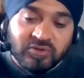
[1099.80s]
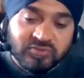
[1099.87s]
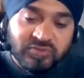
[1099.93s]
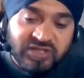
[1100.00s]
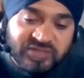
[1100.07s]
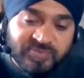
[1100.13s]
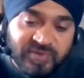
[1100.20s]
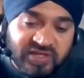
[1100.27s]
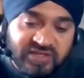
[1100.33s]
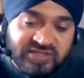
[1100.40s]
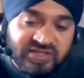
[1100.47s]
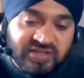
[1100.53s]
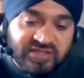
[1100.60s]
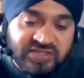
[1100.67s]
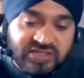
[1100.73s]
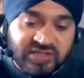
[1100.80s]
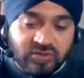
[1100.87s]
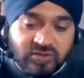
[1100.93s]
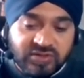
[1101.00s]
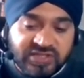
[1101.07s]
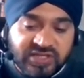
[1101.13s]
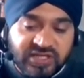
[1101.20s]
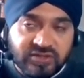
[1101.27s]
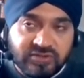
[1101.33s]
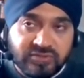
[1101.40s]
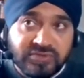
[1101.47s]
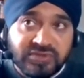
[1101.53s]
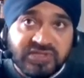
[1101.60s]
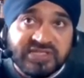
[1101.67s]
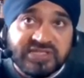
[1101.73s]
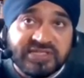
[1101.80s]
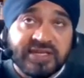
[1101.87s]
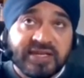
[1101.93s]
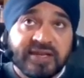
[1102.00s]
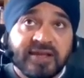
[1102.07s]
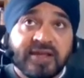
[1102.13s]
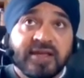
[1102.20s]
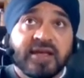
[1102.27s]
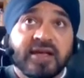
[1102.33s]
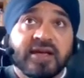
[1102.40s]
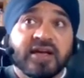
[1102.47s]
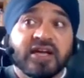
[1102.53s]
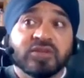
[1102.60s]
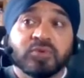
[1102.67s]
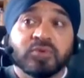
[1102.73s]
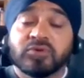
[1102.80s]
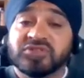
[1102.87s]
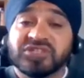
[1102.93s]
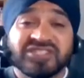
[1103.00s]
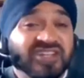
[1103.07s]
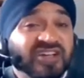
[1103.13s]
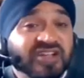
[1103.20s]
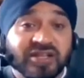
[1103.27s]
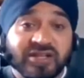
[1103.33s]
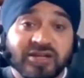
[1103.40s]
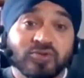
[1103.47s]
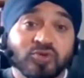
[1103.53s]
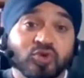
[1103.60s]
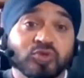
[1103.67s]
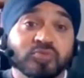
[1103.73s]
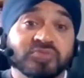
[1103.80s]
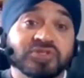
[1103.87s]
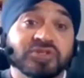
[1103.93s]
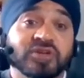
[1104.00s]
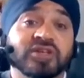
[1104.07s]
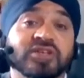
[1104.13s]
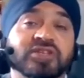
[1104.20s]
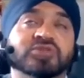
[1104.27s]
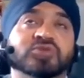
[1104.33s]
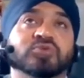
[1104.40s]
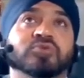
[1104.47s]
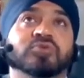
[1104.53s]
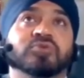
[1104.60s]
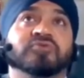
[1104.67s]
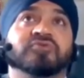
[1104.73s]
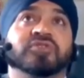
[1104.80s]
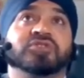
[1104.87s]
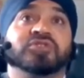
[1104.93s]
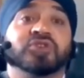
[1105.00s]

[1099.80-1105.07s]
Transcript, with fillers: all experiencing these lockdowns and we were all stuck in our homes, right? So for